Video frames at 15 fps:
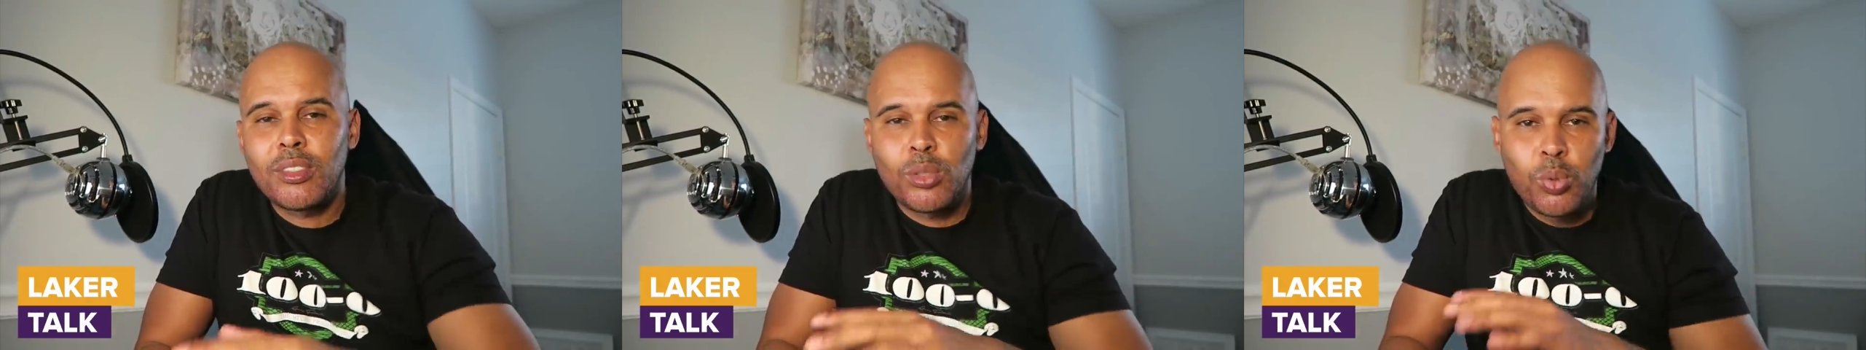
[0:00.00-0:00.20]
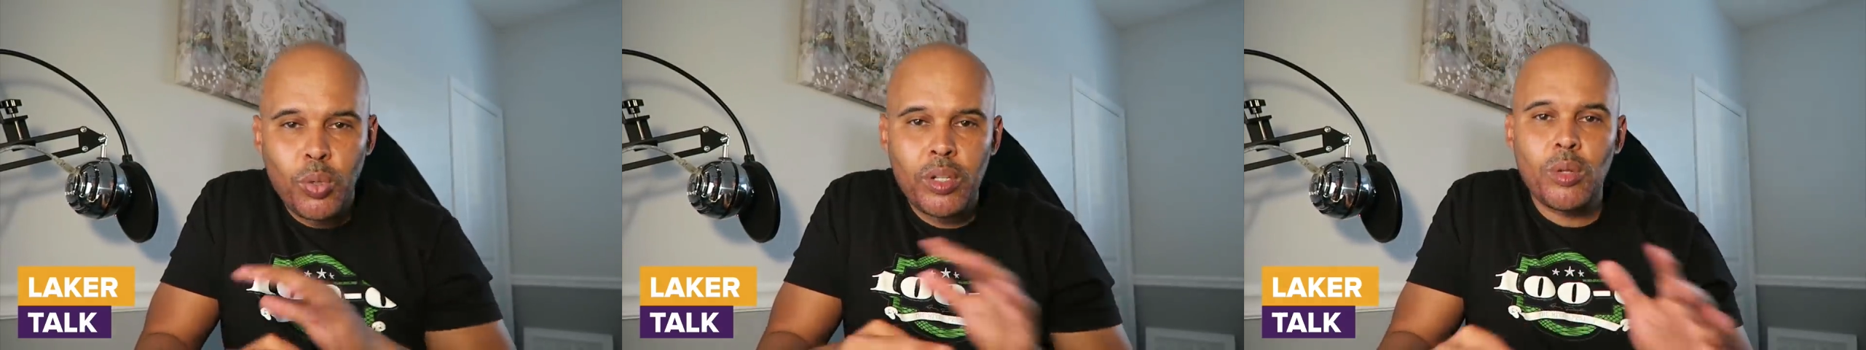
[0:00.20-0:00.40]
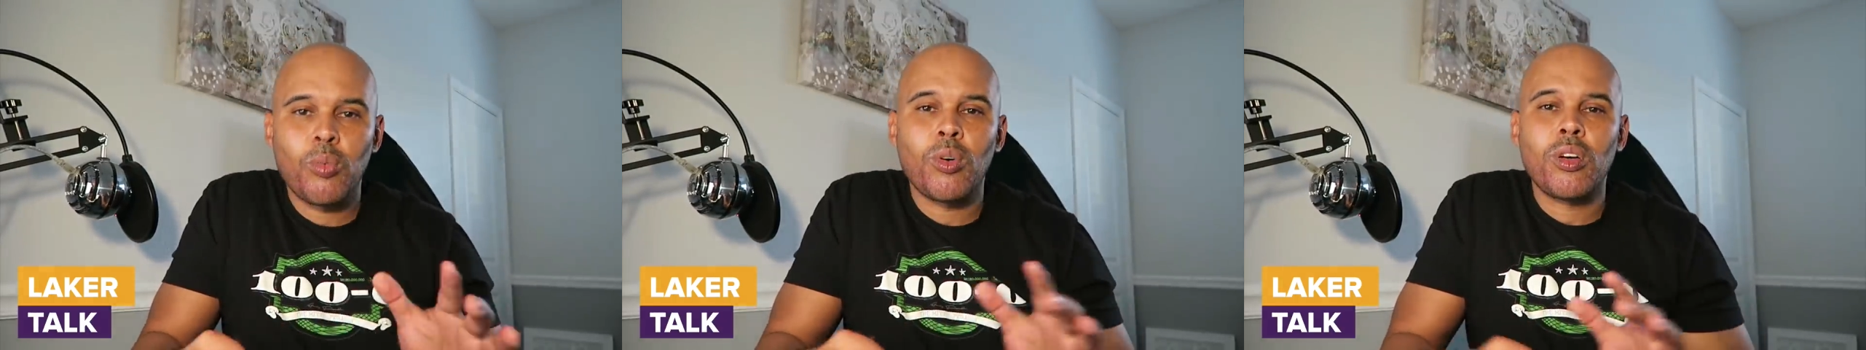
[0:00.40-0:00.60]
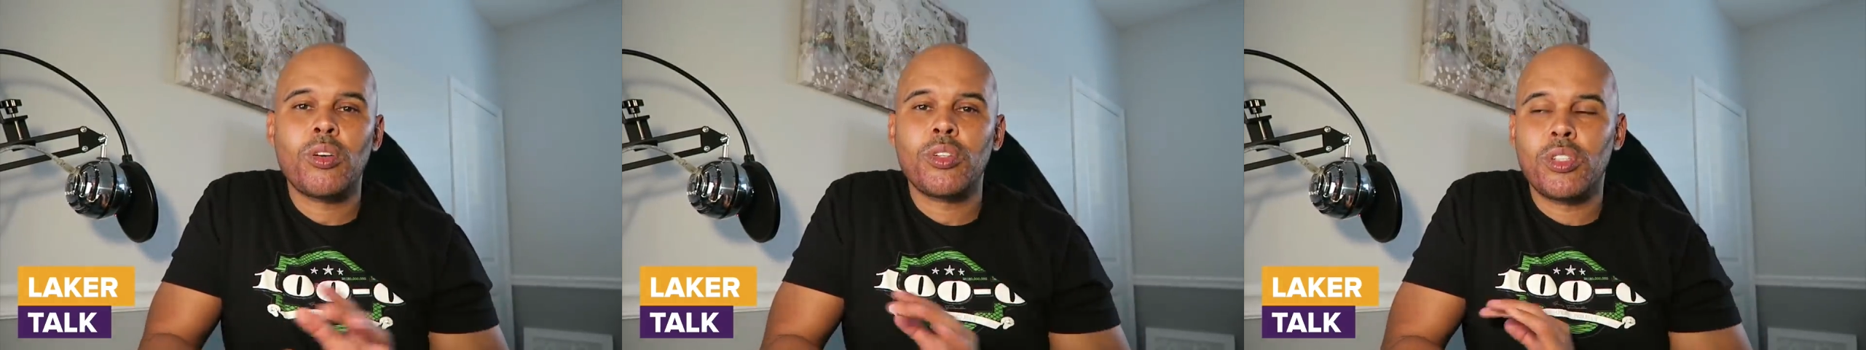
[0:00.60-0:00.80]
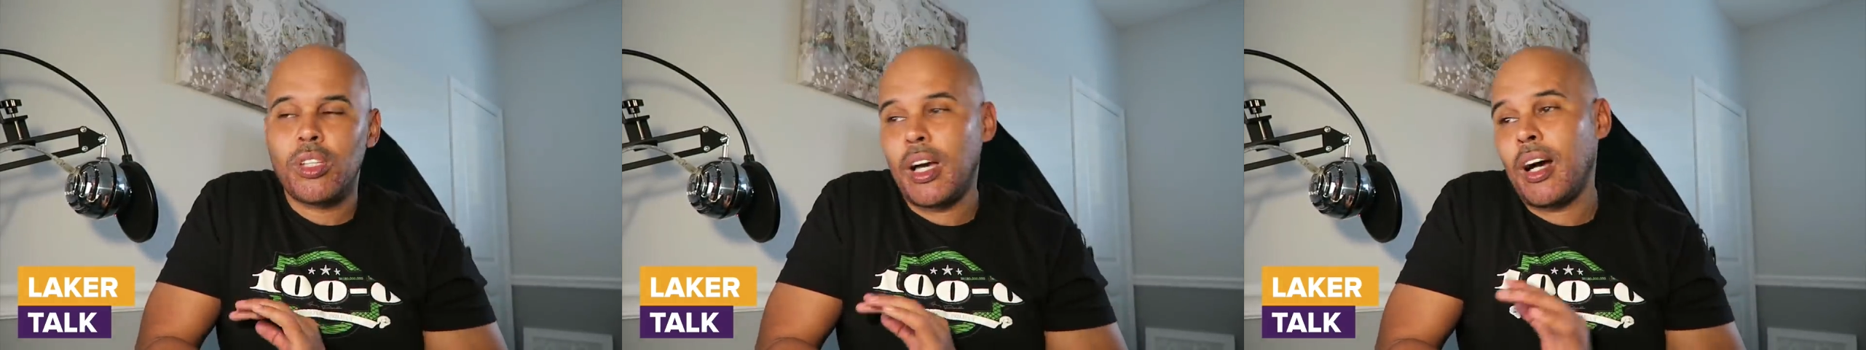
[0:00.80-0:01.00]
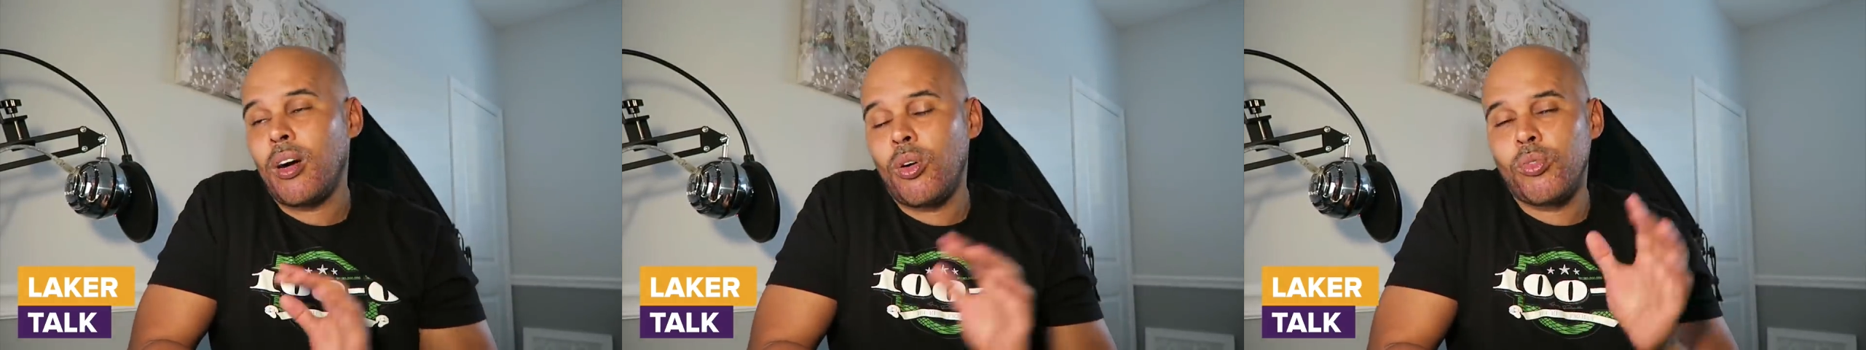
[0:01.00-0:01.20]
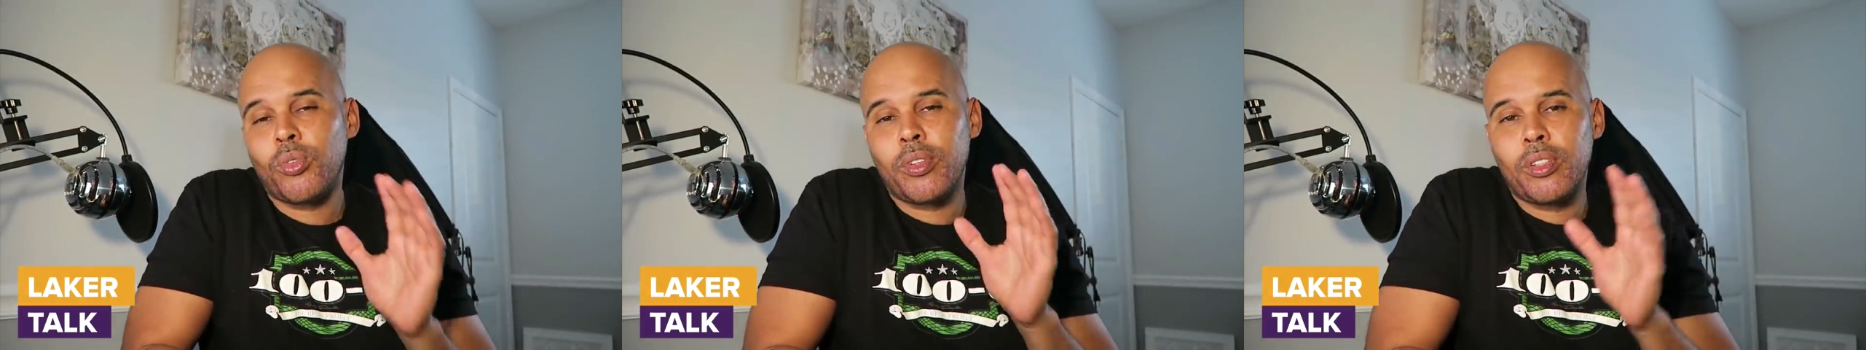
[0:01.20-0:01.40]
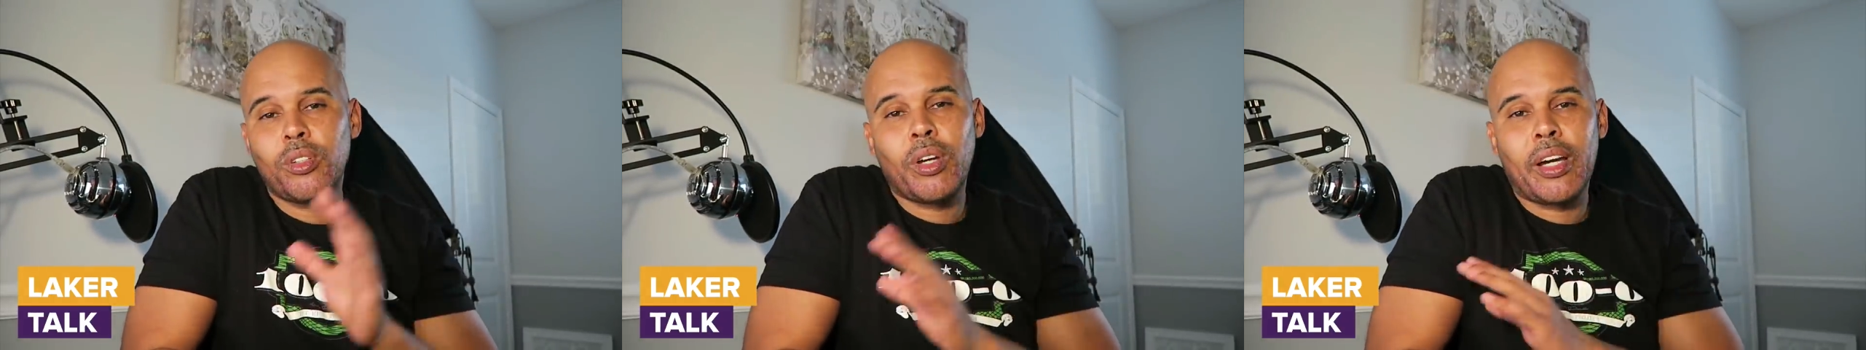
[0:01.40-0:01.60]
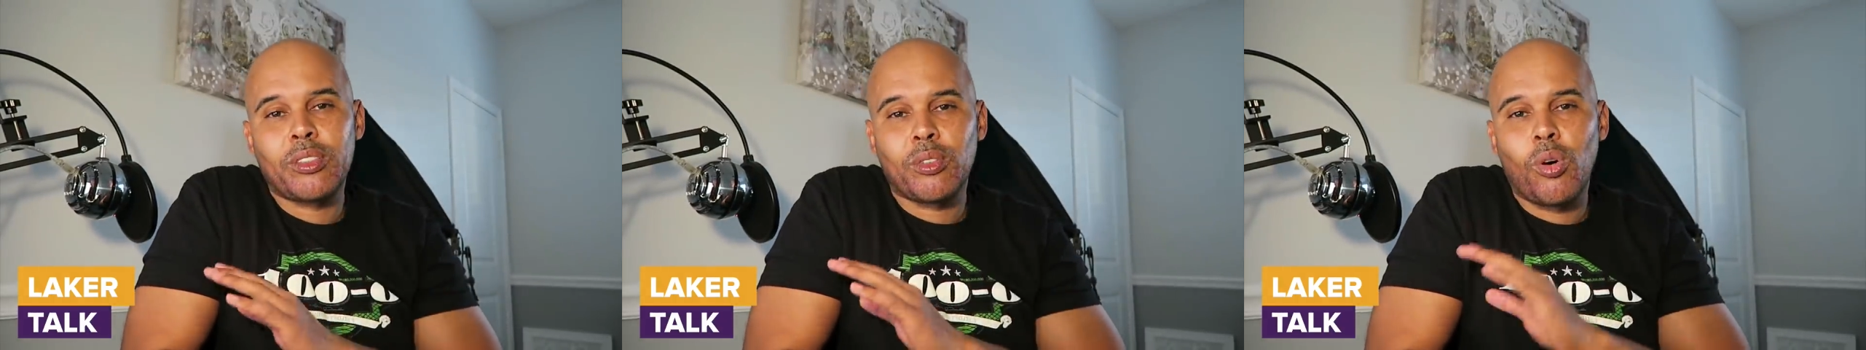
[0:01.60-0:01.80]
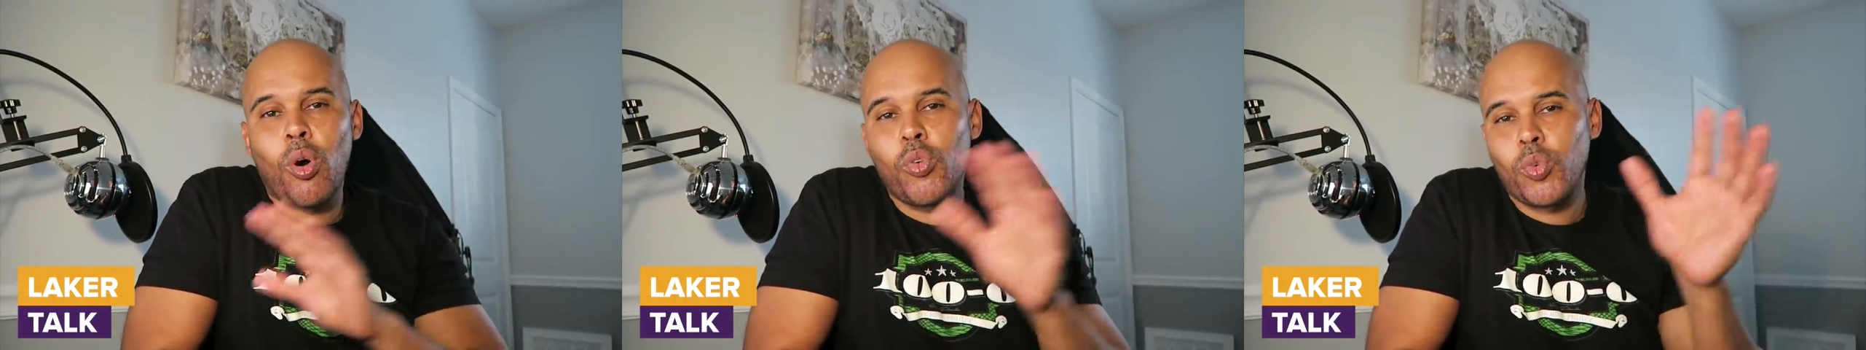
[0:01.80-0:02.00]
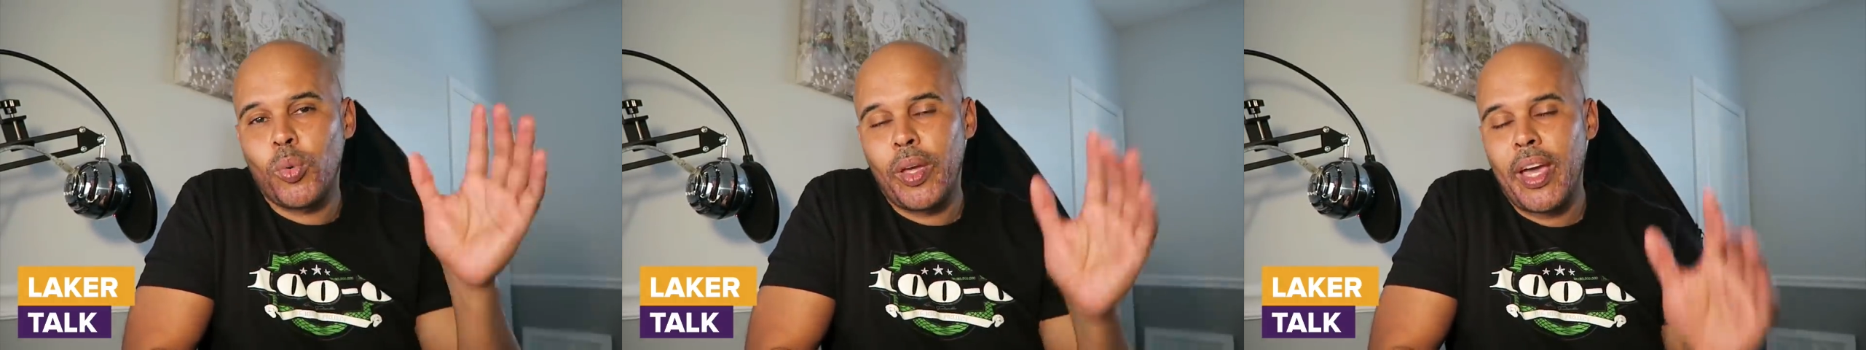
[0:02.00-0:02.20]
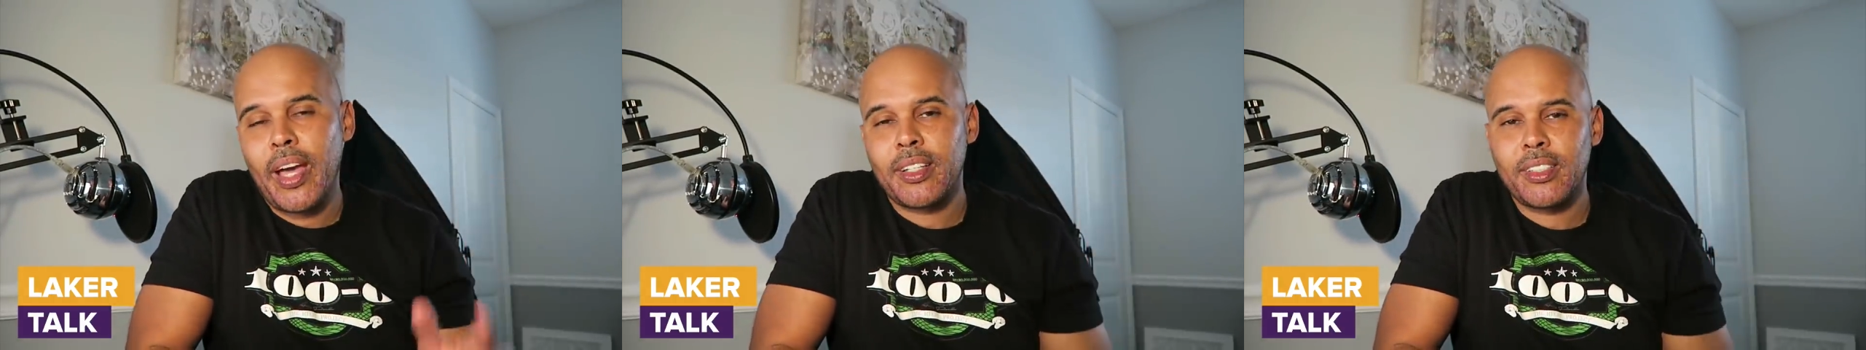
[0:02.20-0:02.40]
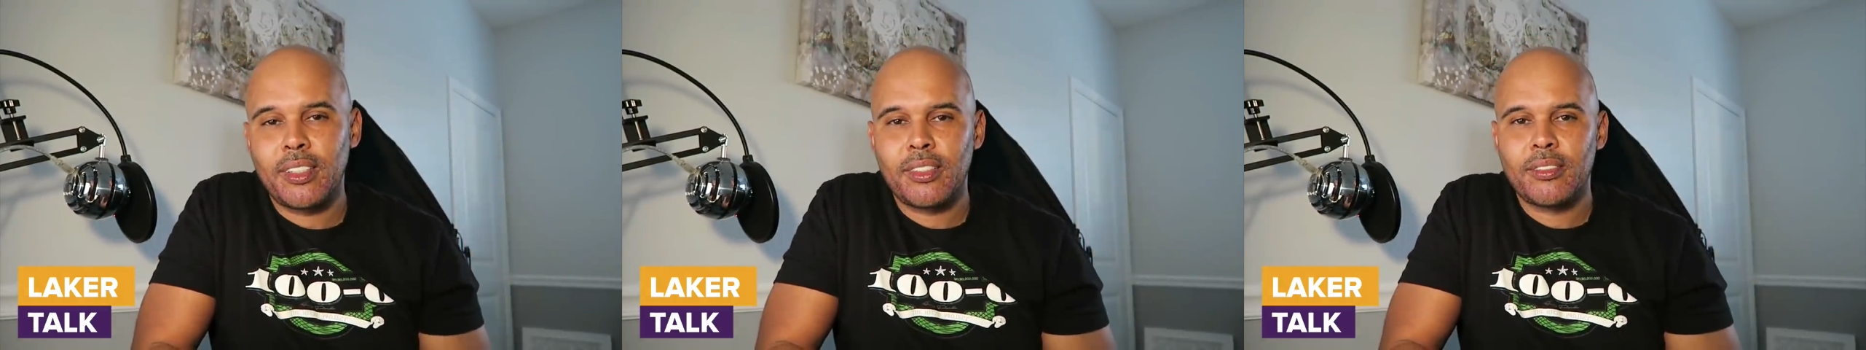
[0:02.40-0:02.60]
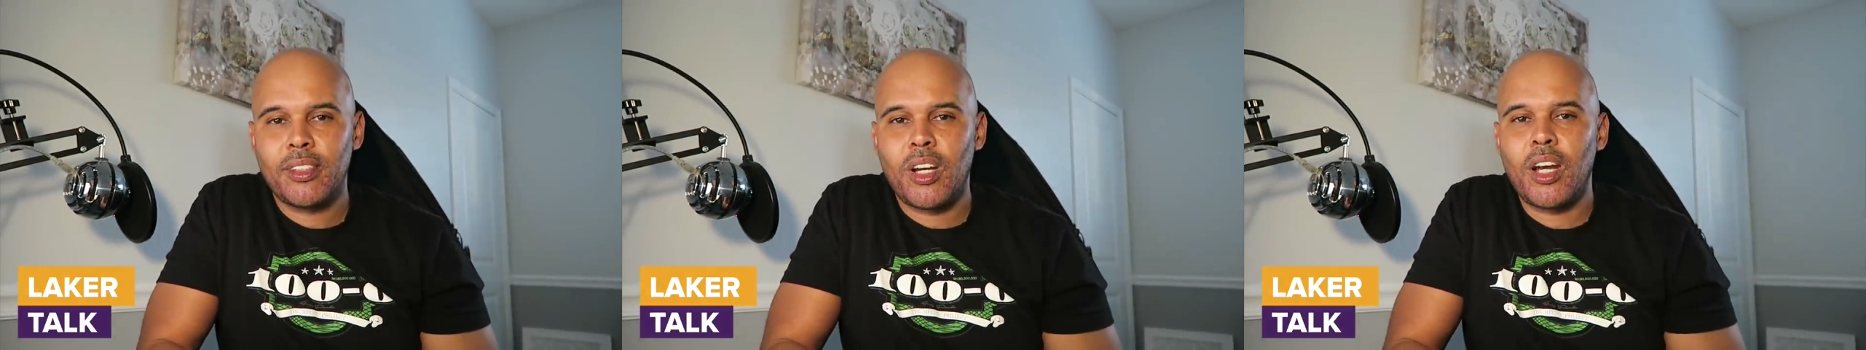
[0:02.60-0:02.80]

Twitter world, y'all, you guys are overreacting.